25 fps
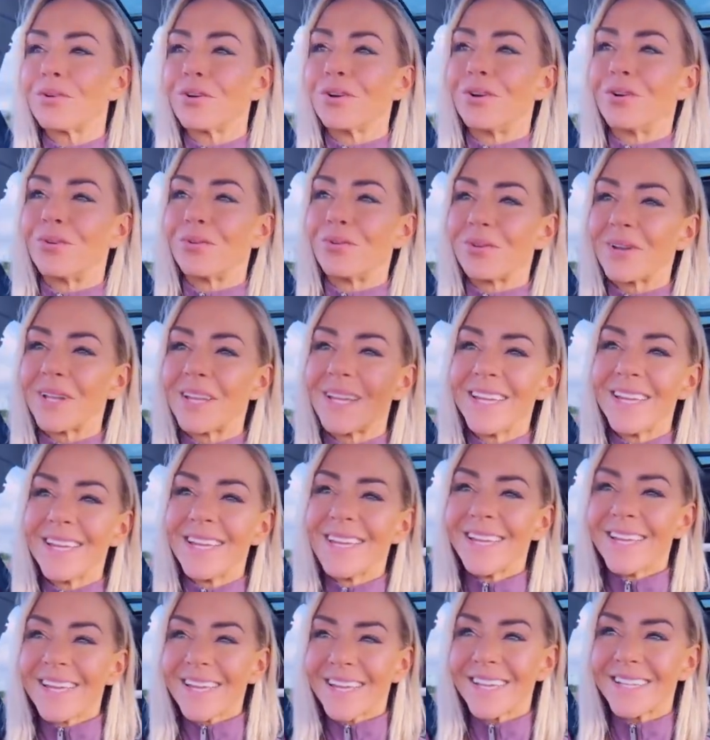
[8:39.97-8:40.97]
prune
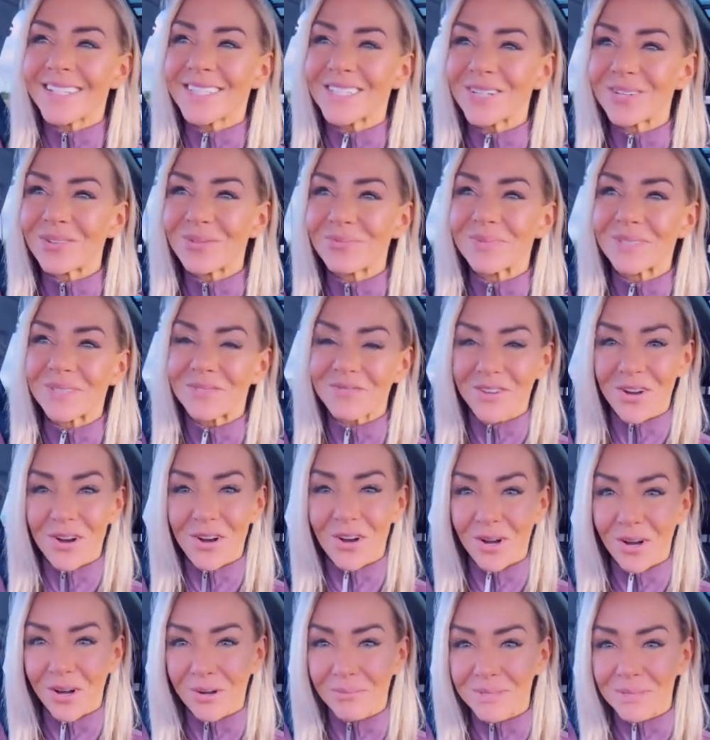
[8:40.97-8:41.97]
in terms of
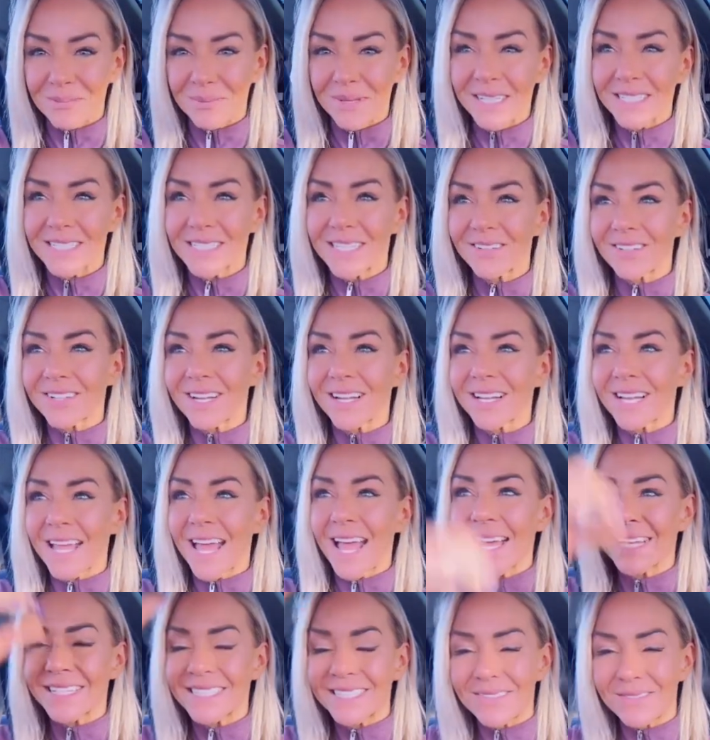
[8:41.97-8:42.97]
carbs because they're not
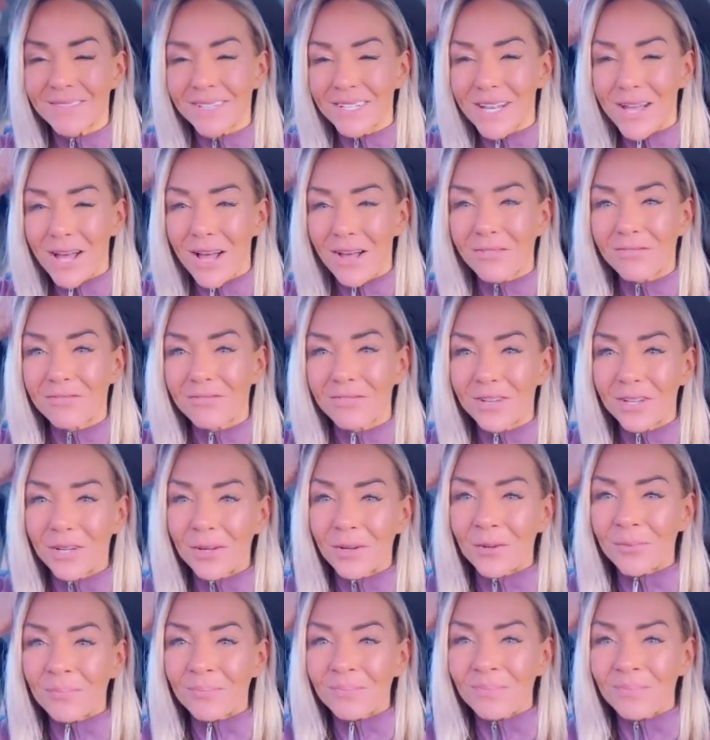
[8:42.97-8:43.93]
active enough.